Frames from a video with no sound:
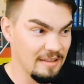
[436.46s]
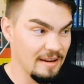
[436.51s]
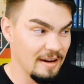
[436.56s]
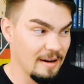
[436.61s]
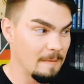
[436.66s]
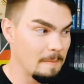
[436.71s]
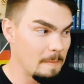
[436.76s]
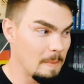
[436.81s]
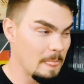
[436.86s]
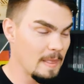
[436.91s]

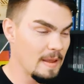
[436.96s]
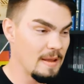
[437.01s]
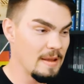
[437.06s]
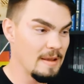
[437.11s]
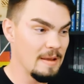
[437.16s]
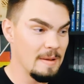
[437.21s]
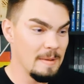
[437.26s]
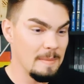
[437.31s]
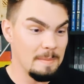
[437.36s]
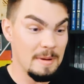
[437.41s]
there.
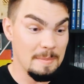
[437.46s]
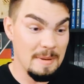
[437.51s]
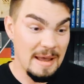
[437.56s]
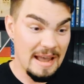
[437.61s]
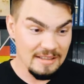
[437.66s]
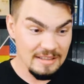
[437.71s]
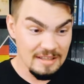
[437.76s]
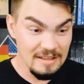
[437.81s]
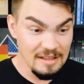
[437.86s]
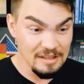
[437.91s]
But
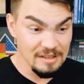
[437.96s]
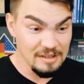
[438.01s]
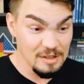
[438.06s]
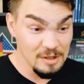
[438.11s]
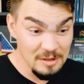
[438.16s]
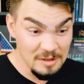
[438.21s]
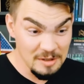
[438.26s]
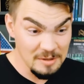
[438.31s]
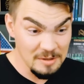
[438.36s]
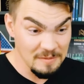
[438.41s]
back to this
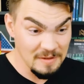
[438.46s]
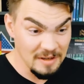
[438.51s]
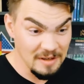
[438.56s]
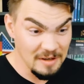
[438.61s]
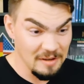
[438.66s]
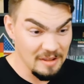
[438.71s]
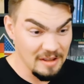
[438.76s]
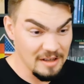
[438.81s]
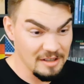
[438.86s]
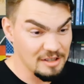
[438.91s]
YouTube
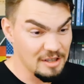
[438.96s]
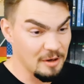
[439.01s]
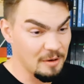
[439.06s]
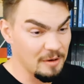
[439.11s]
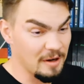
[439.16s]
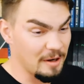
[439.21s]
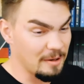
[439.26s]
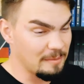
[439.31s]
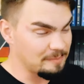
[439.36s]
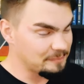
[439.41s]
video that showed
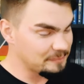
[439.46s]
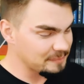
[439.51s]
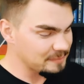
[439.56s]
up,